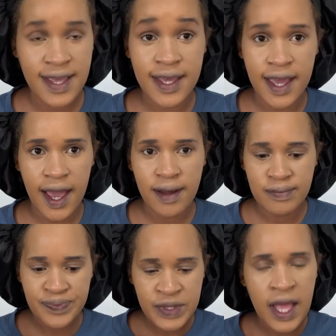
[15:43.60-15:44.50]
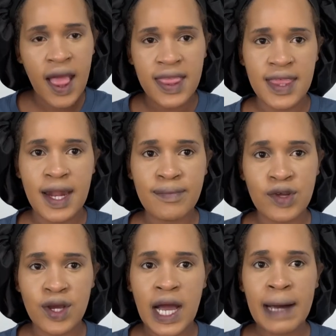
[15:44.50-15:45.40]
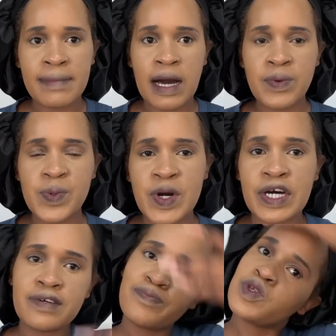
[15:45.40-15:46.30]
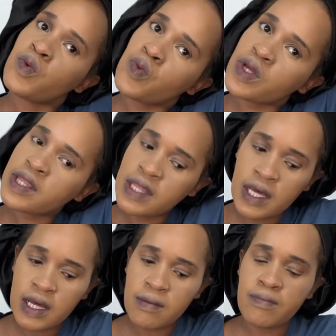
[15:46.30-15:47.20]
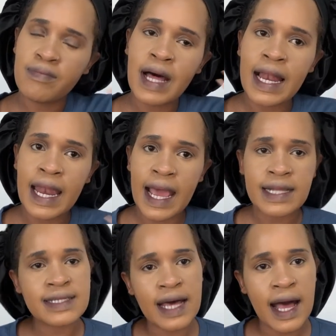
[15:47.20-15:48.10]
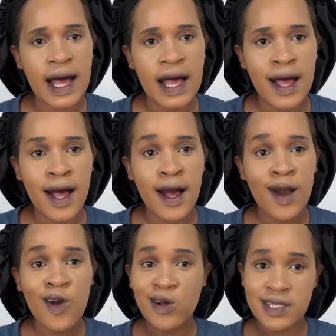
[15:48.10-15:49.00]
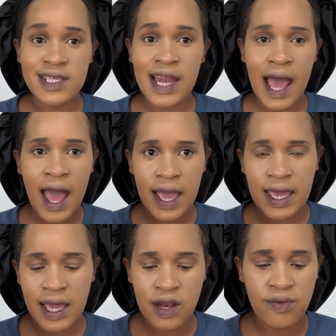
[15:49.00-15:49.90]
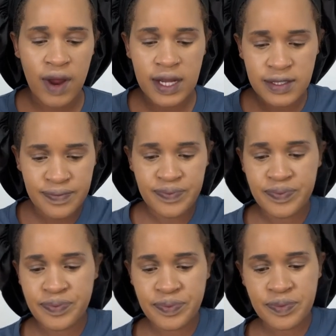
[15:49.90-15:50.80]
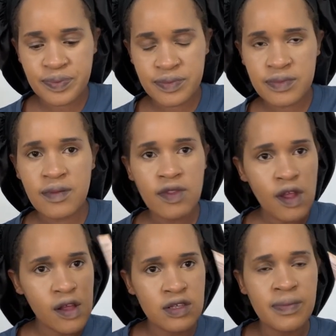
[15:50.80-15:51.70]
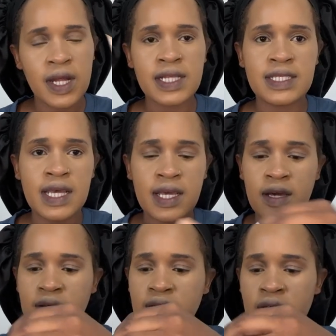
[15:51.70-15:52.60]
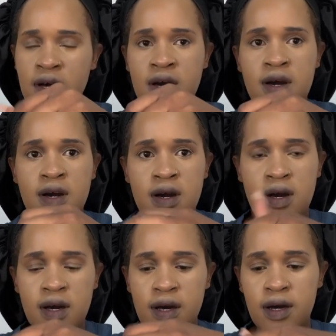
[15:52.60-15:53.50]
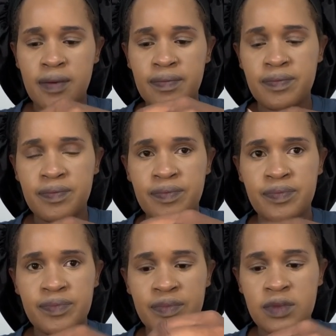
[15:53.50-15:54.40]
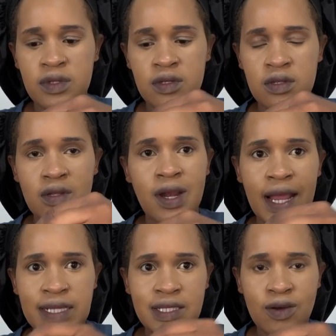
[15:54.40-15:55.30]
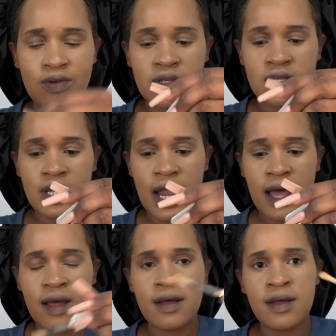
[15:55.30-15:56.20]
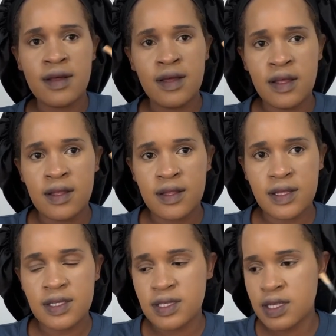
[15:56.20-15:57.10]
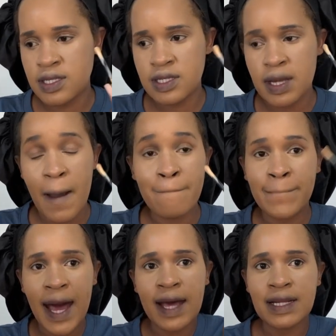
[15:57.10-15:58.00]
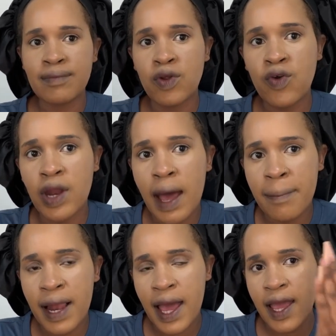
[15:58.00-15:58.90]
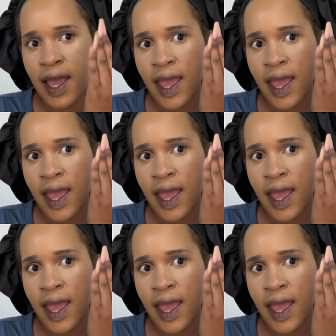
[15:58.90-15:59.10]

Yeah, then I'm gonna come with a lighter concealer again, right? So I'm gonna take the lighter concealer. This is it, but I'm not gonna apply